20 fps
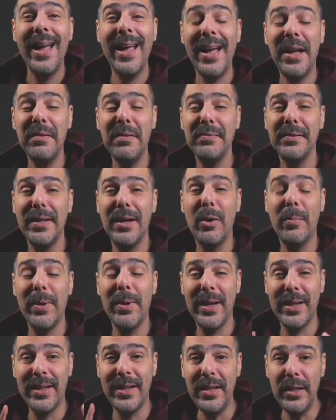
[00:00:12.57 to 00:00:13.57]
I have now
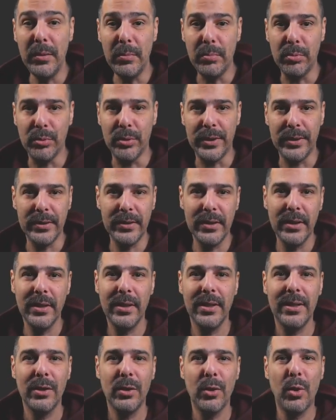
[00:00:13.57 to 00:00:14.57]
my keyboard
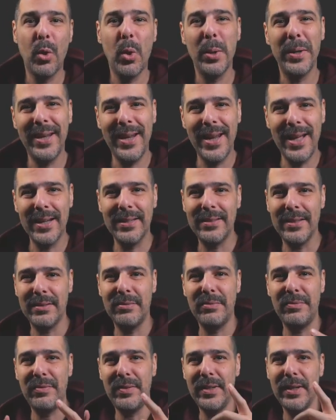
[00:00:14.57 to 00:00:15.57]

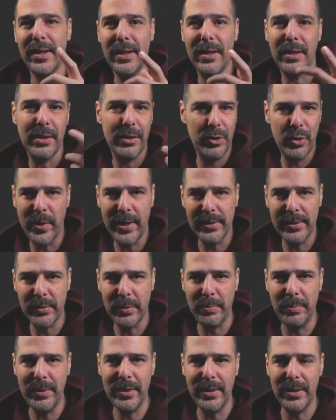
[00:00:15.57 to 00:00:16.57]
connected via
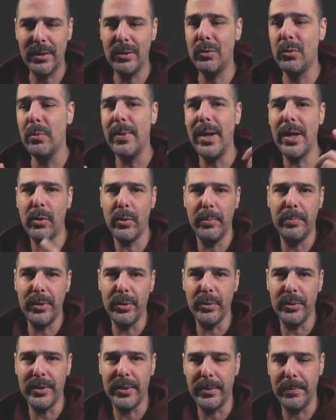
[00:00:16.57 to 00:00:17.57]
USB to my
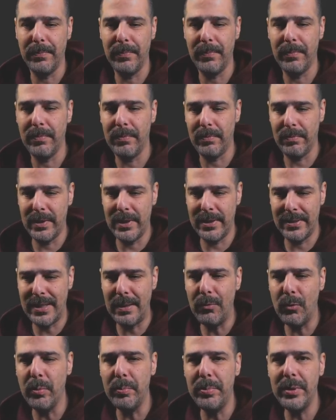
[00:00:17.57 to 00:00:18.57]
computer, the
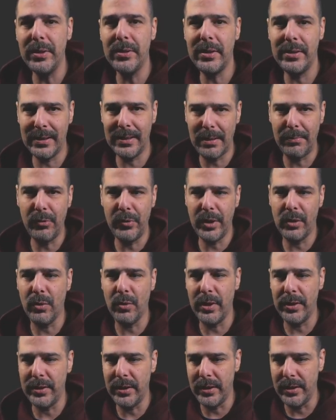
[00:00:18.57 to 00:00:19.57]
same computer that I'm
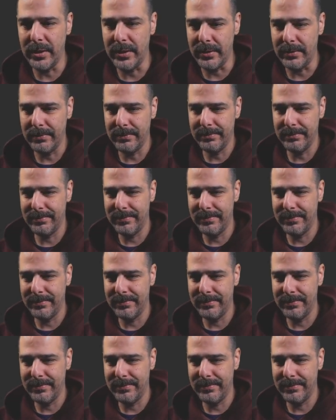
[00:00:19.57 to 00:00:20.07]
recording here.